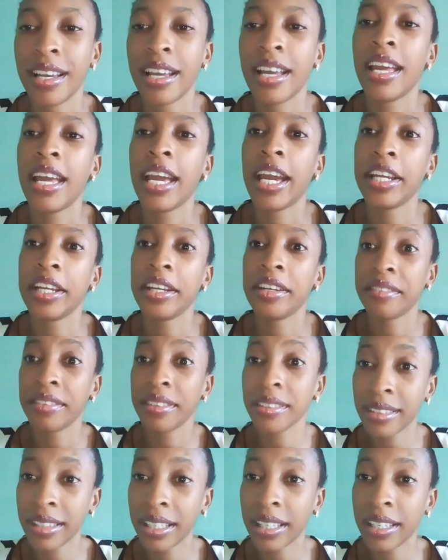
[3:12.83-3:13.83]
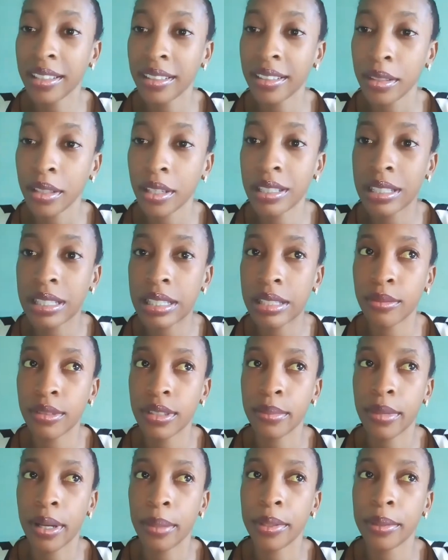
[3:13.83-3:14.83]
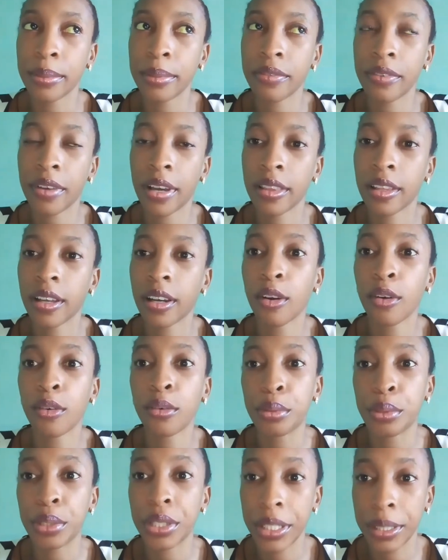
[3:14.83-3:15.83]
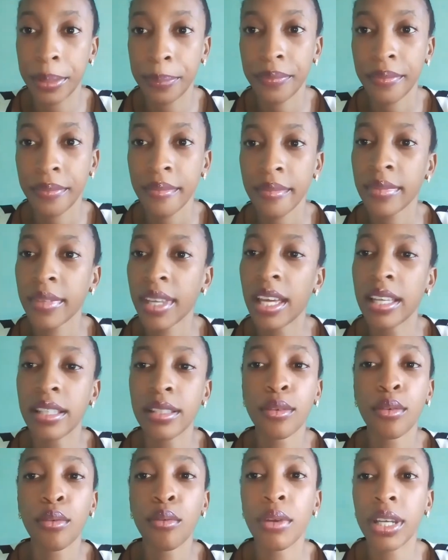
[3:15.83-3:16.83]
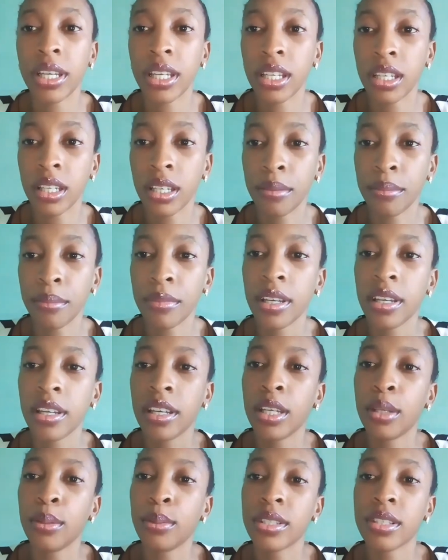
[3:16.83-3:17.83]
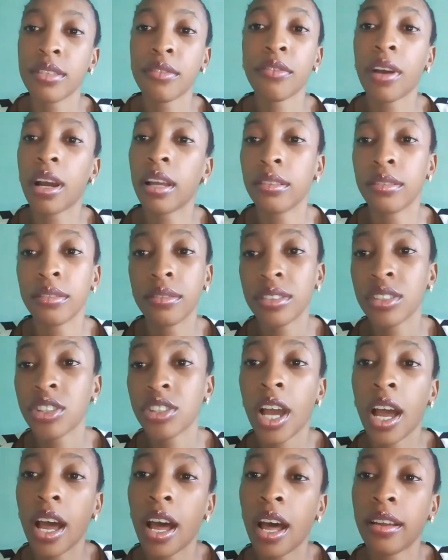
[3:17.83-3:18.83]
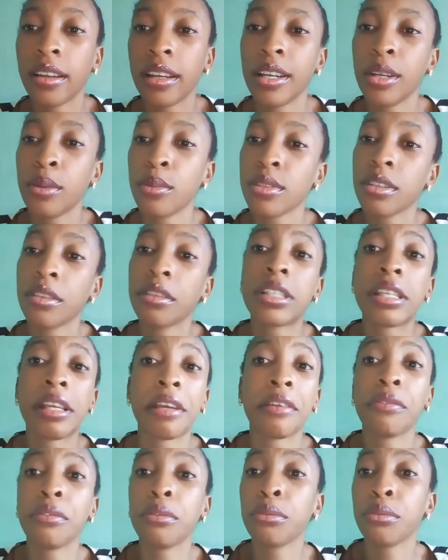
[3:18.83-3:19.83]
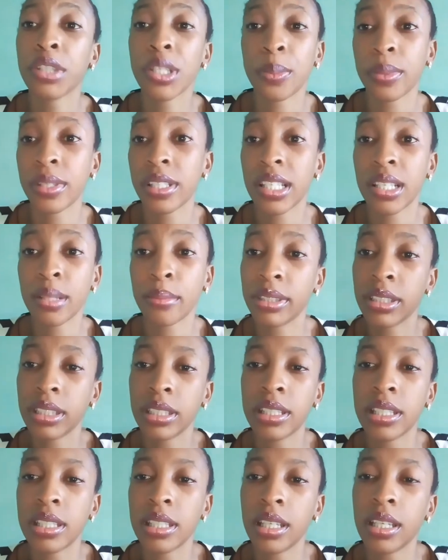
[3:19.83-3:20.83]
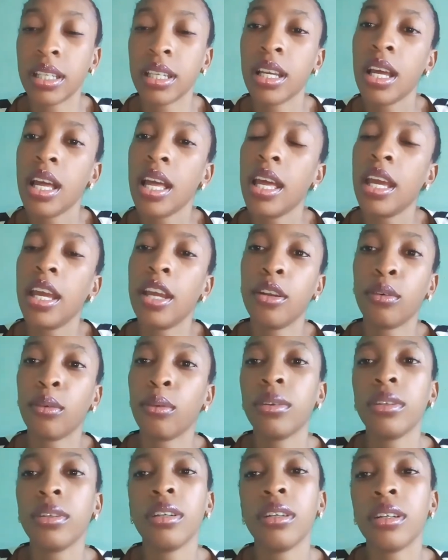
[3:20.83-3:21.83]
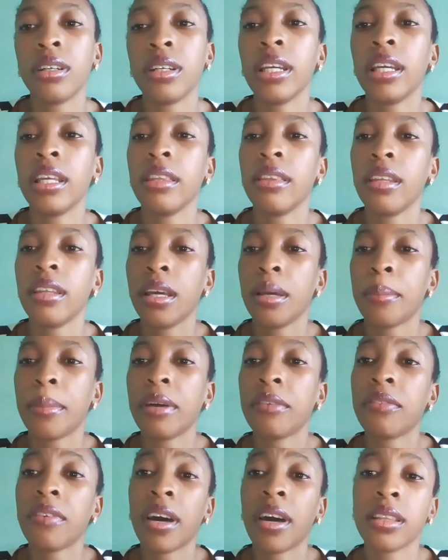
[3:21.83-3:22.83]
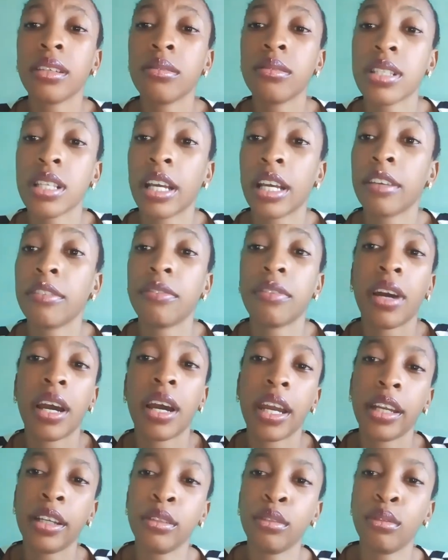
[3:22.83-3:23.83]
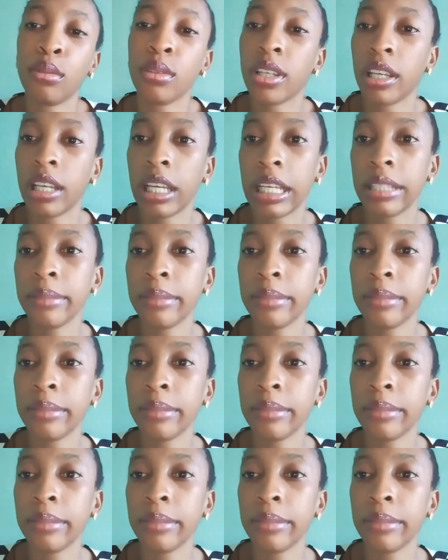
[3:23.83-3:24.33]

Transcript: and everything, because it was my baby father called him and told him he was the father of the child and he was going to take full responsibility and all whatnot. And then my father was like, fine, okay,